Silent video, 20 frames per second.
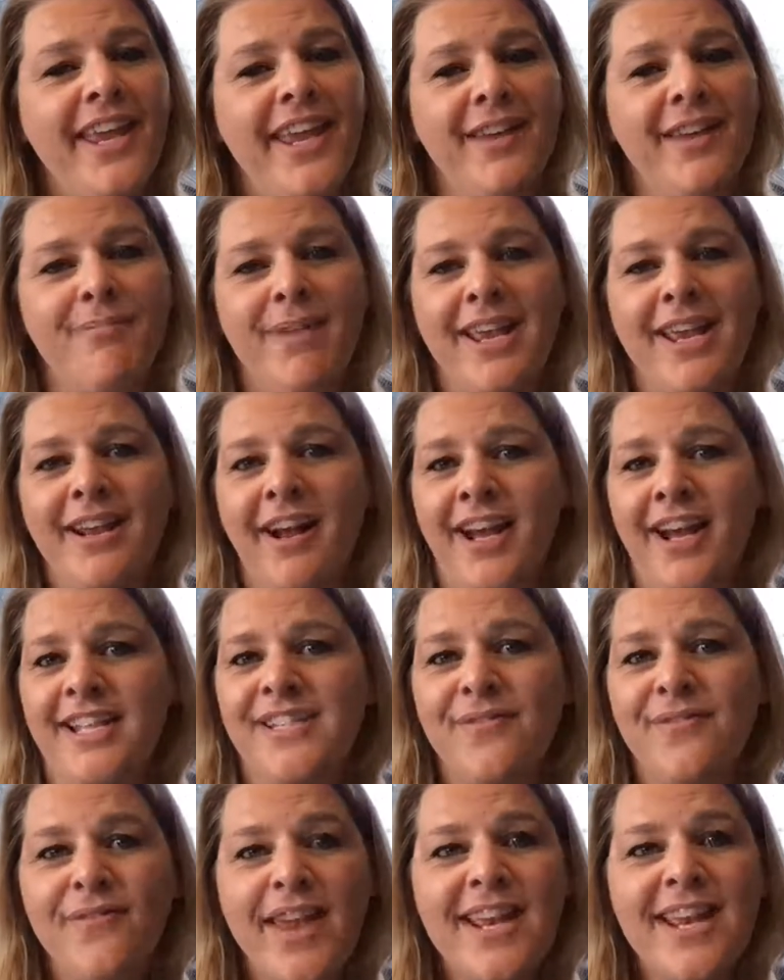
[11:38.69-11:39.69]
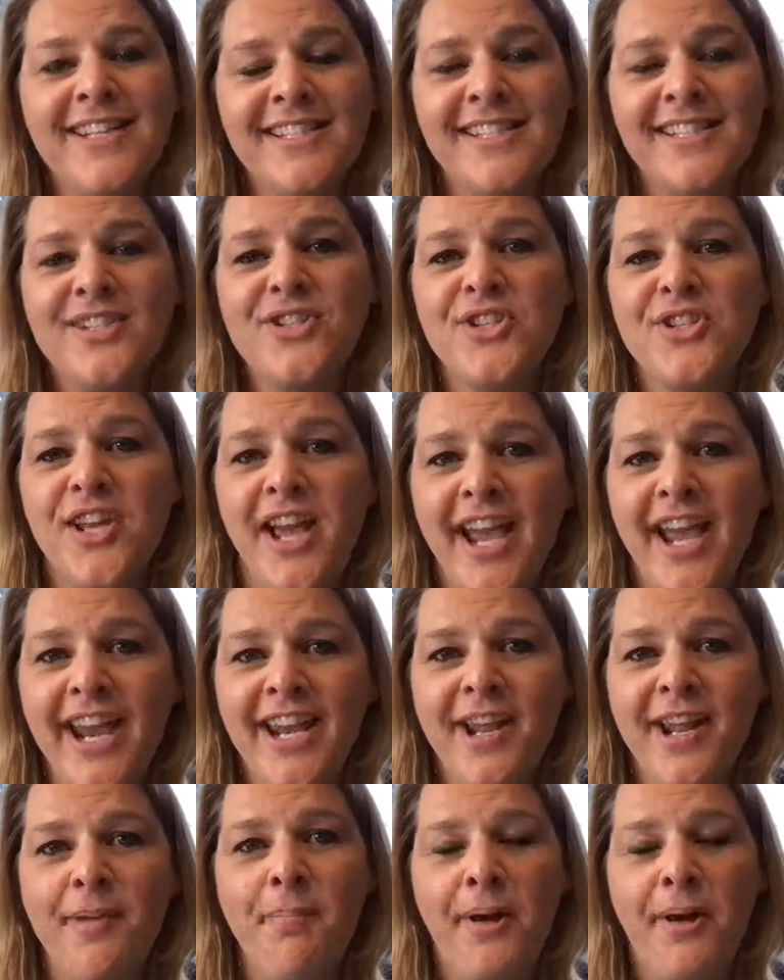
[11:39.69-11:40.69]
and may God's face
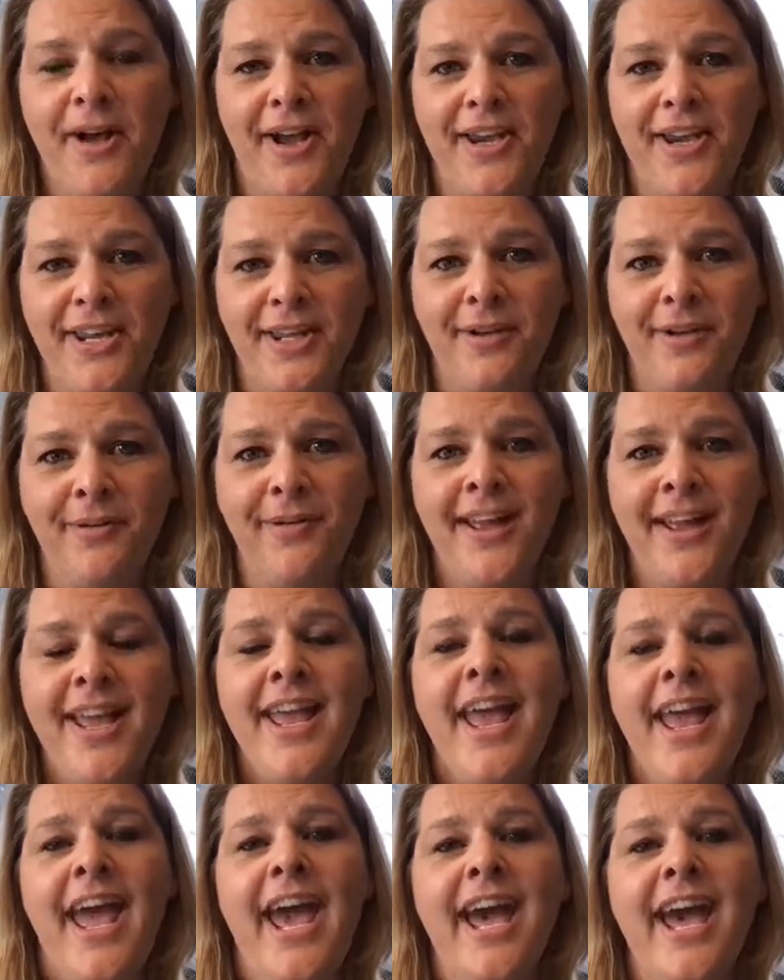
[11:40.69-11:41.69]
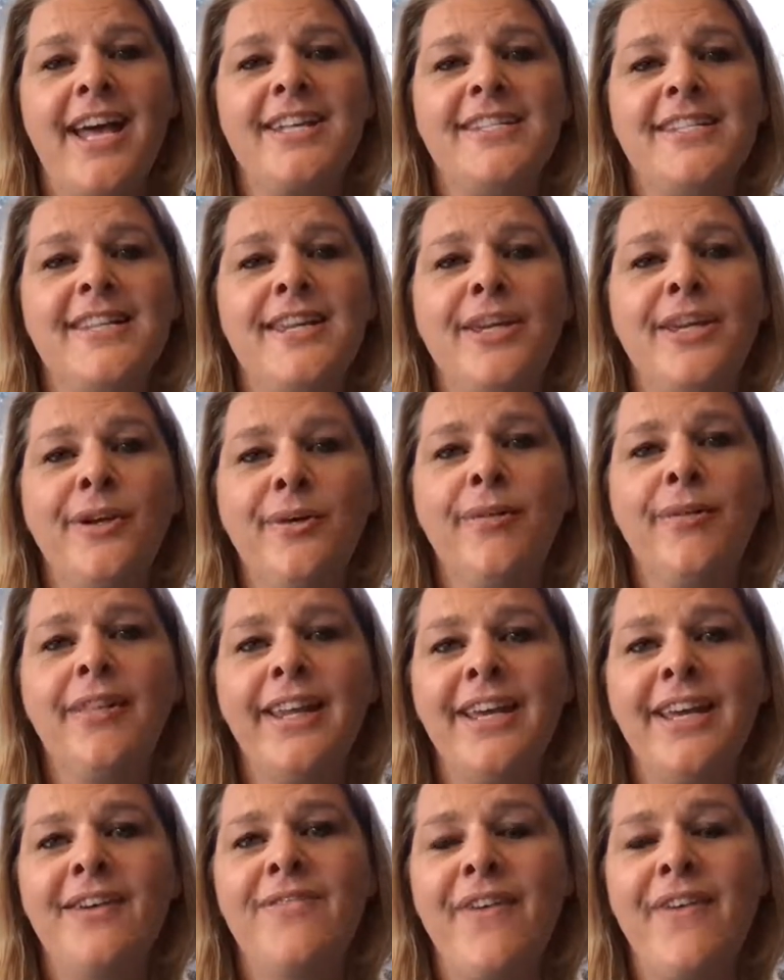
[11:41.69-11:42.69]
shine upon you as you
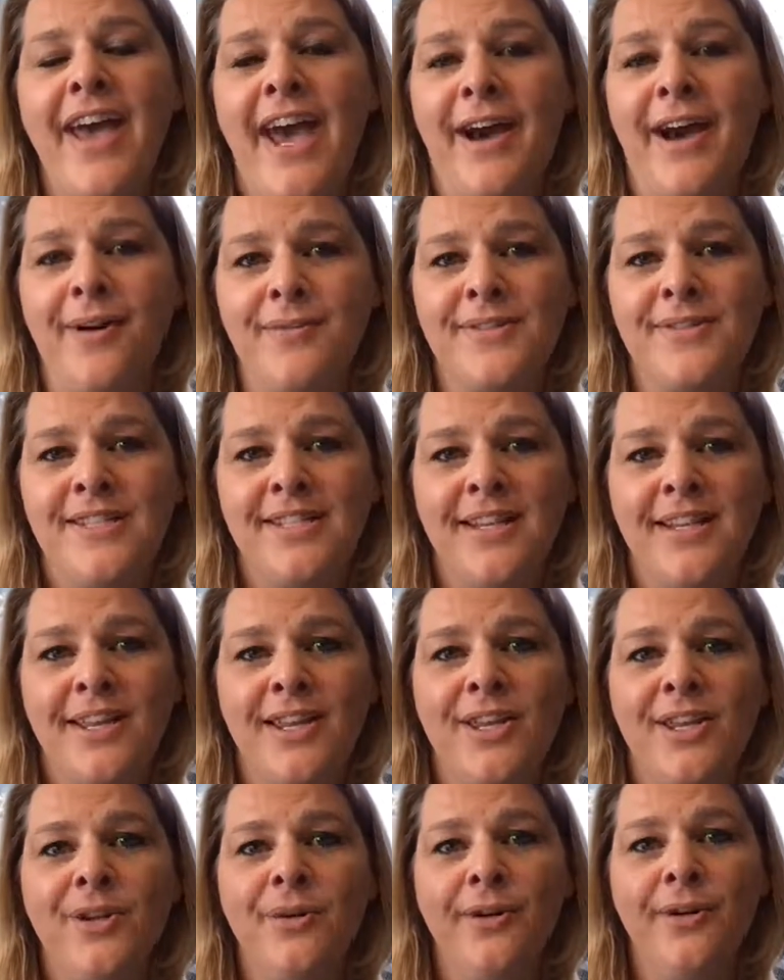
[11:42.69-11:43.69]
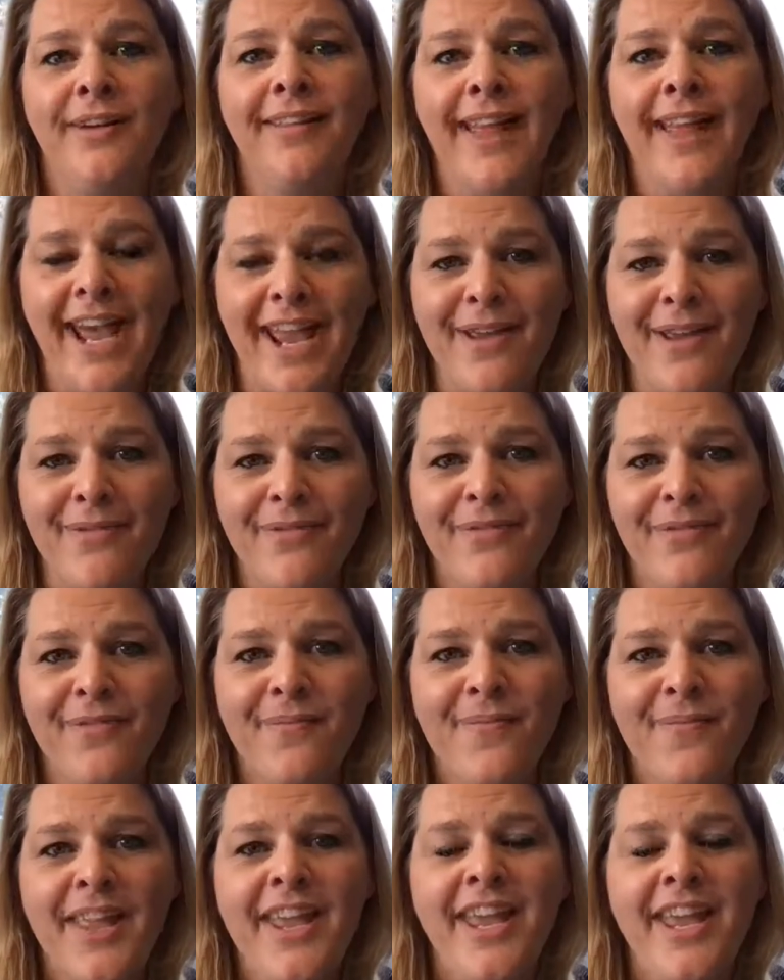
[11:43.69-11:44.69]
live out your life